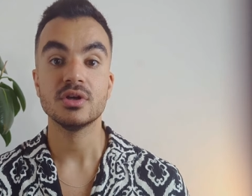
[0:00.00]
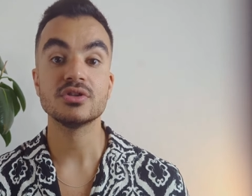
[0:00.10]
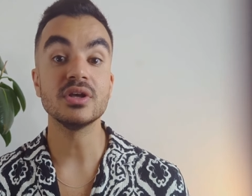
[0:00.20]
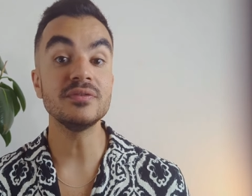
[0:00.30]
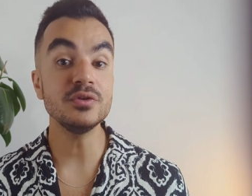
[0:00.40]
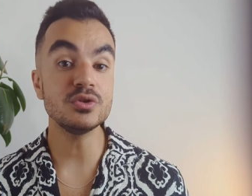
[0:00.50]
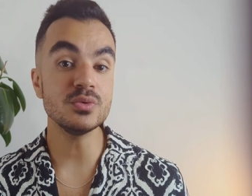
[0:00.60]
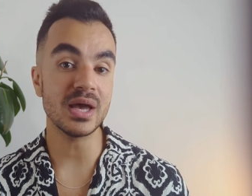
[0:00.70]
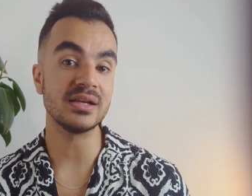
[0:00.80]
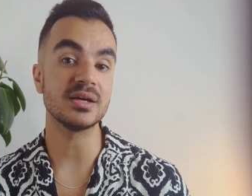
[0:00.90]
So if you
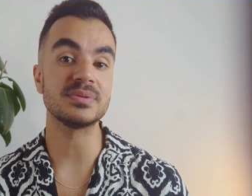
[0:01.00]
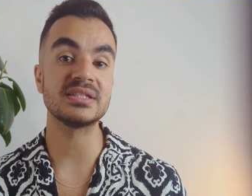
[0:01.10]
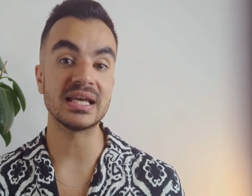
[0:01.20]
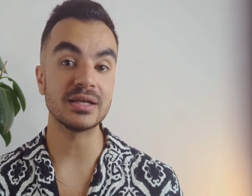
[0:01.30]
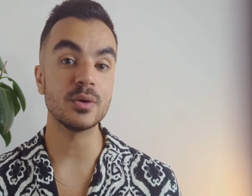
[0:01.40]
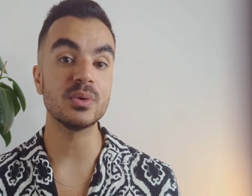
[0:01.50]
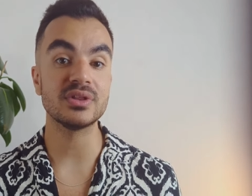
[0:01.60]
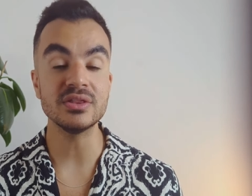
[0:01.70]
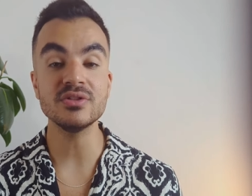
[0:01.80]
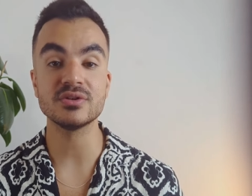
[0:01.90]
do end up selling
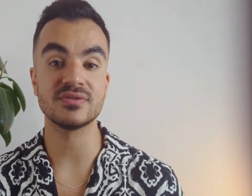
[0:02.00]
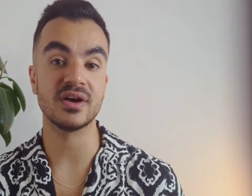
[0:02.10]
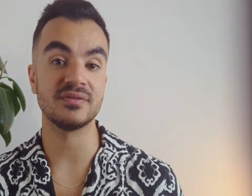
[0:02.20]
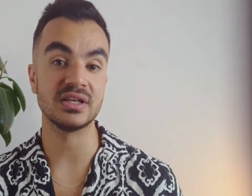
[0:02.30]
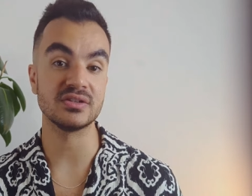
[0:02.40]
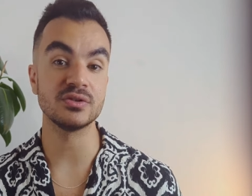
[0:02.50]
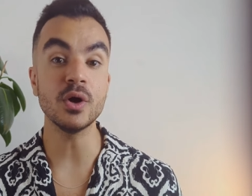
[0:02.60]
within those 5 years,